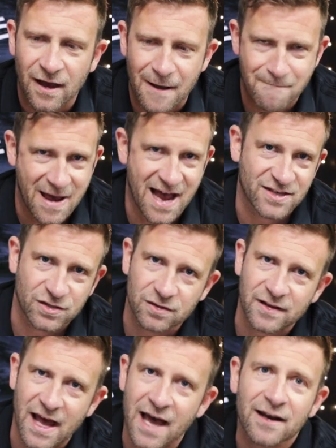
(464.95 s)
I
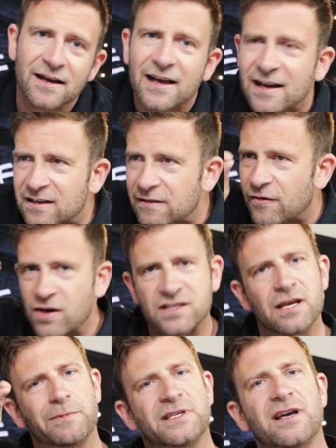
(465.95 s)
mastered that, got to the very
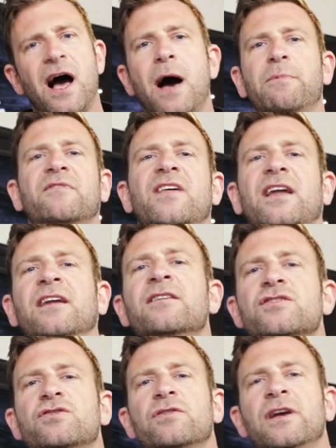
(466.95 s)
tippy top of that
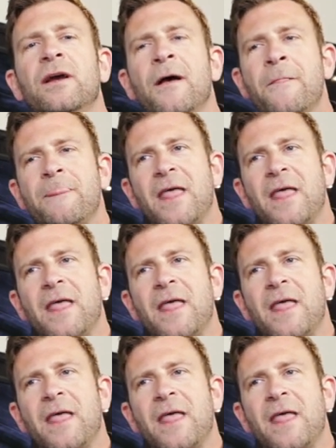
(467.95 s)
industry,